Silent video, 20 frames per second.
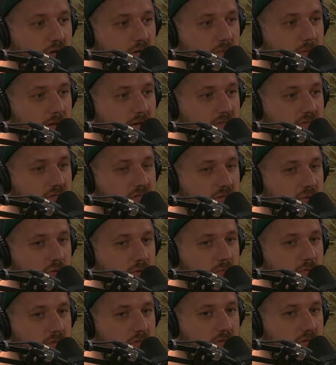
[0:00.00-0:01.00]
and Mexican
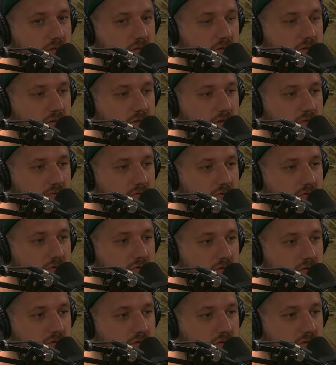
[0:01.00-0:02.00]
women for
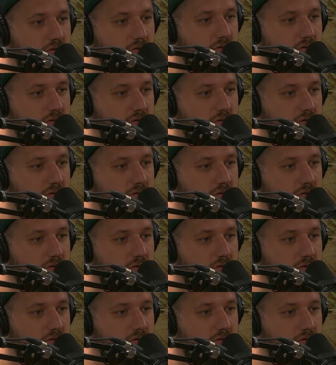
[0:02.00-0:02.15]
sure.